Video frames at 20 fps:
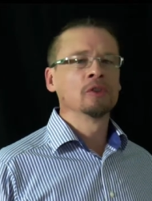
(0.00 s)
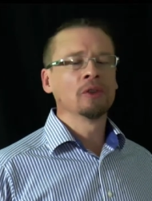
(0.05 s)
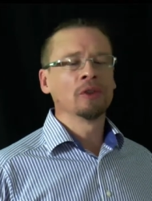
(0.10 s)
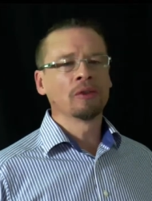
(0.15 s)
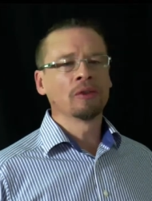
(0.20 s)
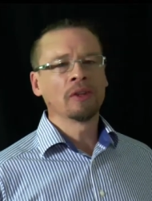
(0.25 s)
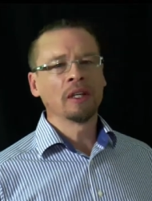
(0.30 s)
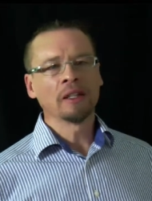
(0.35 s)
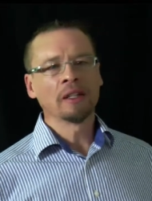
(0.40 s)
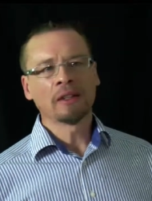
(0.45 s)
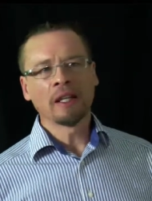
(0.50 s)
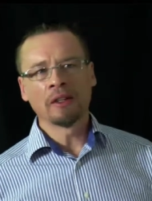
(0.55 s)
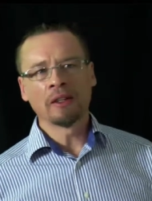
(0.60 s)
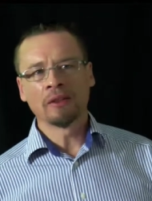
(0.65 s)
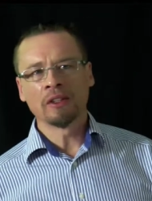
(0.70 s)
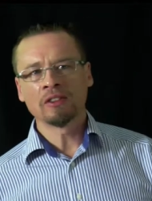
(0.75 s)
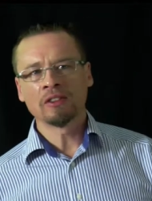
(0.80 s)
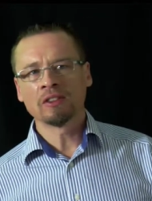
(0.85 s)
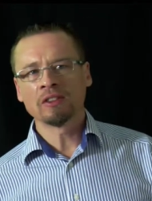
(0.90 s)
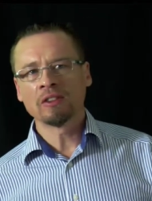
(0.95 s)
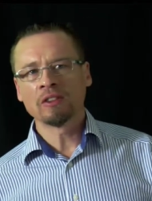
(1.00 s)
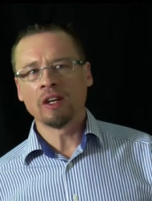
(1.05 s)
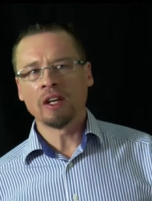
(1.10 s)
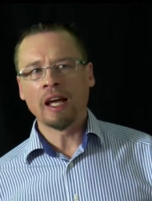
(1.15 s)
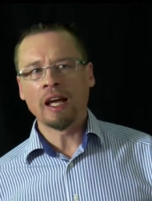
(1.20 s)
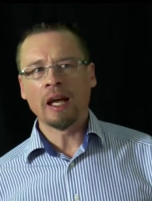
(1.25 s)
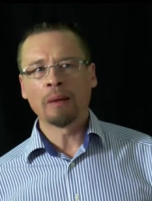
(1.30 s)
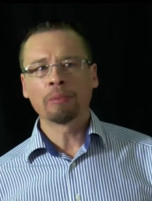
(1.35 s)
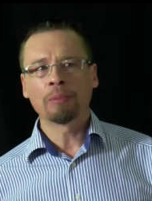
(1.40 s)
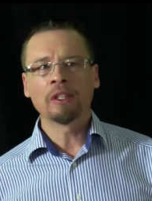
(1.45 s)
do you think that this is
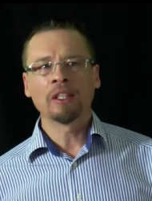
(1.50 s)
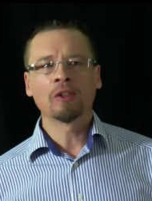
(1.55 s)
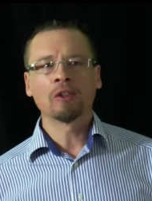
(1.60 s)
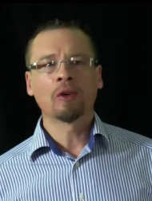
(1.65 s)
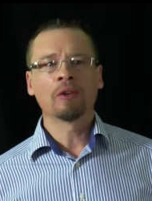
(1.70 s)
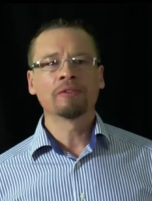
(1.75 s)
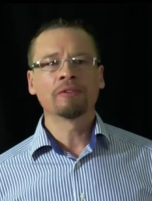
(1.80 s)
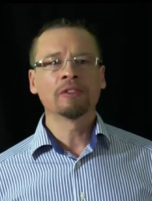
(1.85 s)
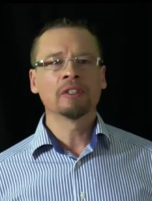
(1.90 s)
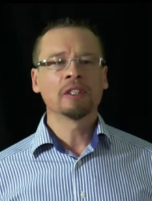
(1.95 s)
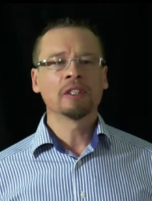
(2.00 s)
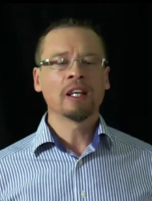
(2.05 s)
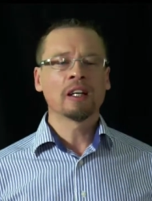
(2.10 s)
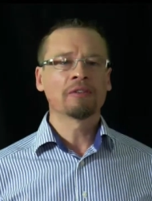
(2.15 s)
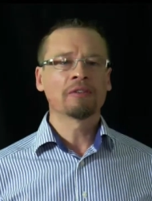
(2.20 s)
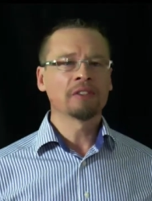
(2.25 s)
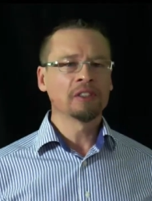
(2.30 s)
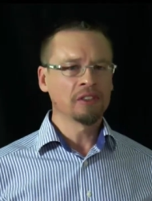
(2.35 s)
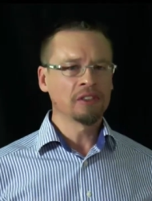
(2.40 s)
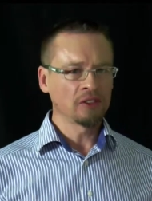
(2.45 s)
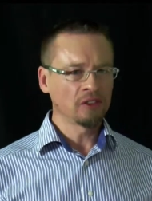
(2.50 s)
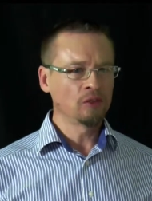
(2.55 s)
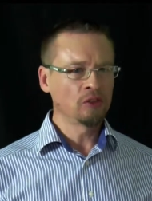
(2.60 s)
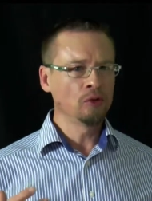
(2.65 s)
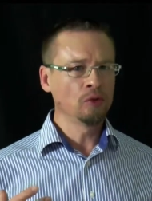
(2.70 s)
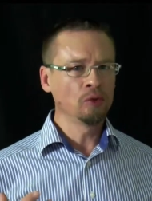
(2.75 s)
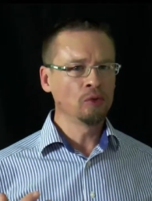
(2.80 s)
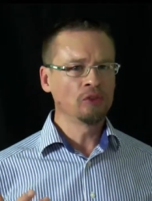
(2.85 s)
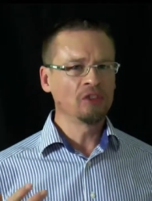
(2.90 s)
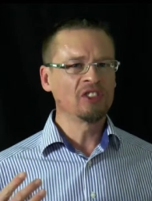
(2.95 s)
not happening often enough? Is
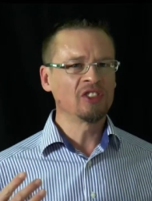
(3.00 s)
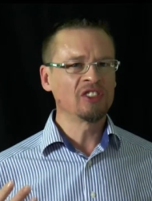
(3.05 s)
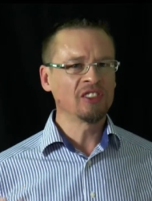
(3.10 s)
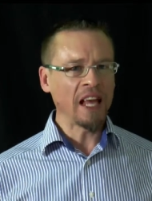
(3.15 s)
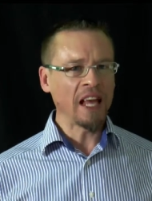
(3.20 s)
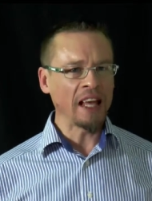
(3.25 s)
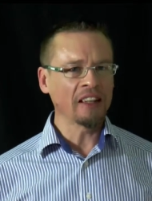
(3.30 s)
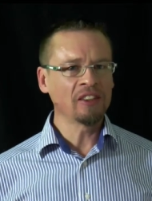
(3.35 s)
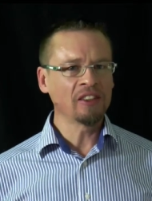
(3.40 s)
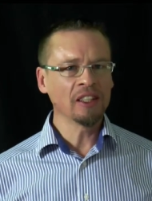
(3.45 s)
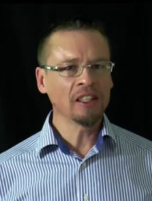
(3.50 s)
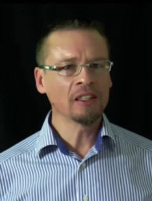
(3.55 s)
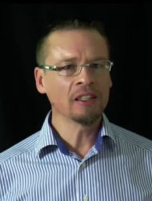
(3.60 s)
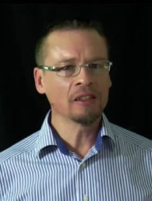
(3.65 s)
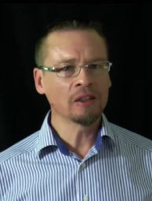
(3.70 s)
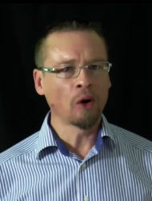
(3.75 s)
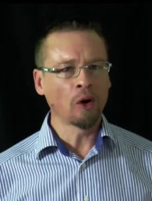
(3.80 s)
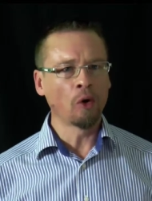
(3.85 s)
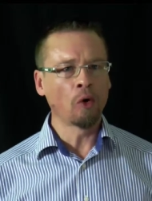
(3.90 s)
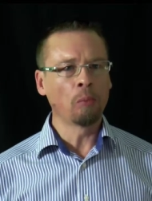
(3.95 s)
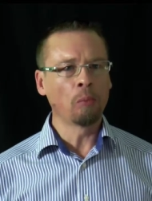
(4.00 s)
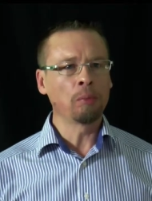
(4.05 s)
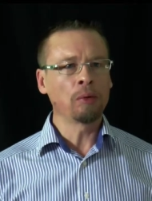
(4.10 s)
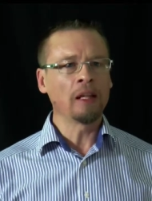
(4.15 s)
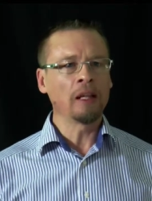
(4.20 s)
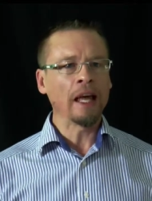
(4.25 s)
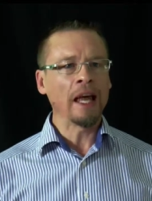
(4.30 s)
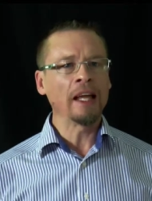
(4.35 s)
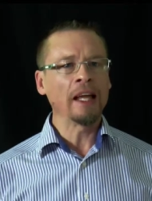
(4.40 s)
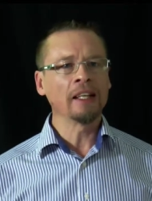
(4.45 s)
it too static? The whole
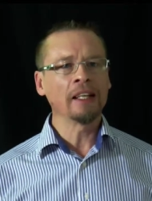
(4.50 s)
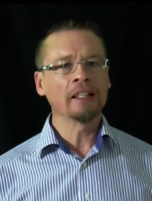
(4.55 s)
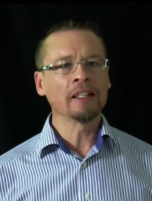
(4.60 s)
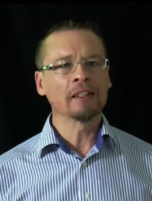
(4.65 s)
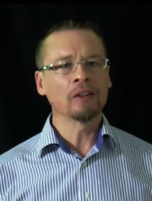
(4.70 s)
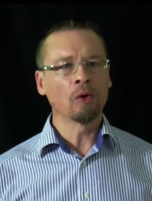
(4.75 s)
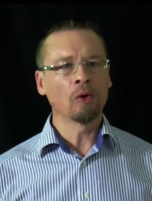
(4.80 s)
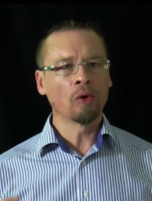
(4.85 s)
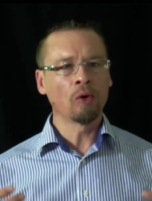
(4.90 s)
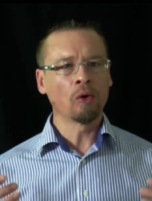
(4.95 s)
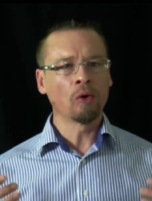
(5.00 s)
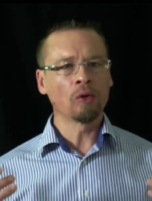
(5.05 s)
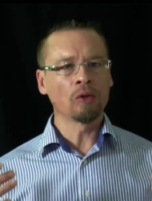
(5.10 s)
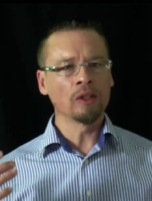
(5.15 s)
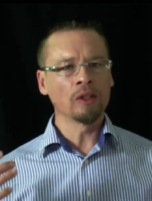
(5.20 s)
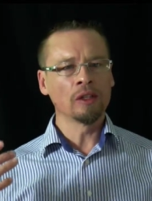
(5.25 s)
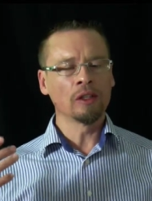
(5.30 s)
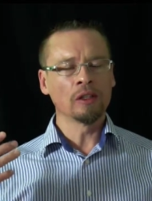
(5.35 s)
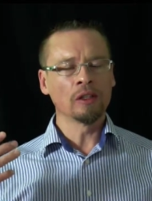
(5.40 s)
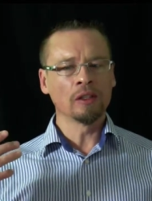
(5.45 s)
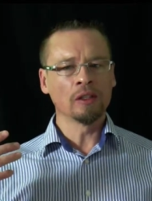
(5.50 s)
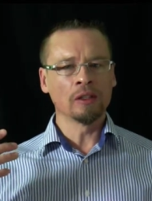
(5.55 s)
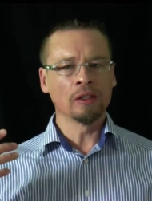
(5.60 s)
planning, the whole